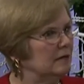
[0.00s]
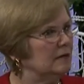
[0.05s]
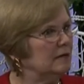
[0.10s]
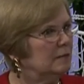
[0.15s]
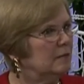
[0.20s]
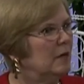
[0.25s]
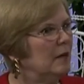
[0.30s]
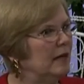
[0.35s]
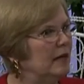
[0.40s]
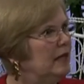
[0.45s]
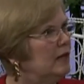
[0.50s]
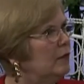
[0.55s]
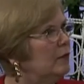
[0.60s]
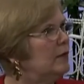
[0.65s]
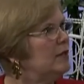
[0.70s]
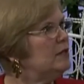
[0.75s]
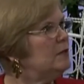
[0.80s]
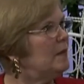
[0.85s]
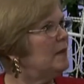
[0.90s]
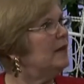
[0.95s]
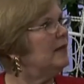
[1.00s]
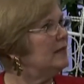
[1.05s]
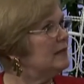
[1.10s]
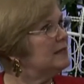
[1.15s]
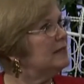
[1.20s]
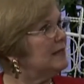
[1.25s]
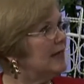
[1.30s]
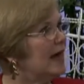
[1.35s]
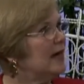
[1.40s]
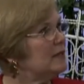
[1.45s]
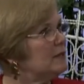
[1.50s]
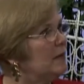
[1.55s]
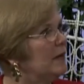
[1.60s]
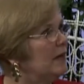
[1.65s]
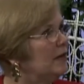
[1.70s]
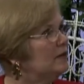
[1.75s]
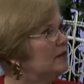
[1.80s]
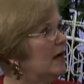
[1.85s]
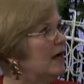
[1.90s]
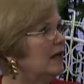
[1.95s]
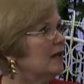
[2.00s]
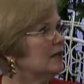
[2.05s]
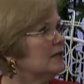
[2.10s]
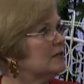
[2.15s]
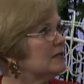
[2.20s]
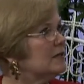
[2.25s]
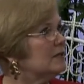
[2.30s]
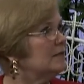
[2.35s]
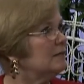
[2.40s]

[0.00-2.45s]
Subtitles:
money that we spend is taxpayer dollars.